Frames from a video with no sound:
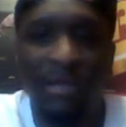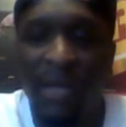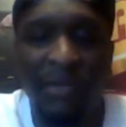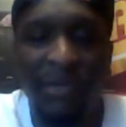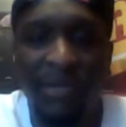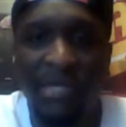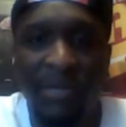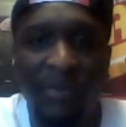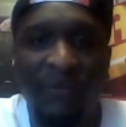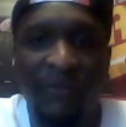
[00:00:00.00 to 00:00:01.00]
That was
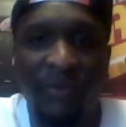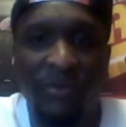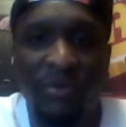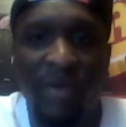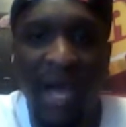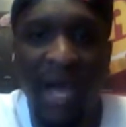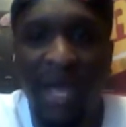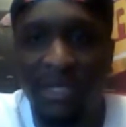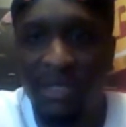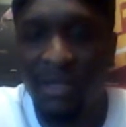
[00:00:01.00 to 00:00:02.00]
unacceptable from them 2
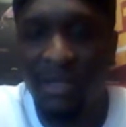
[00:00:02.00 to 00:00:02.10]
guys.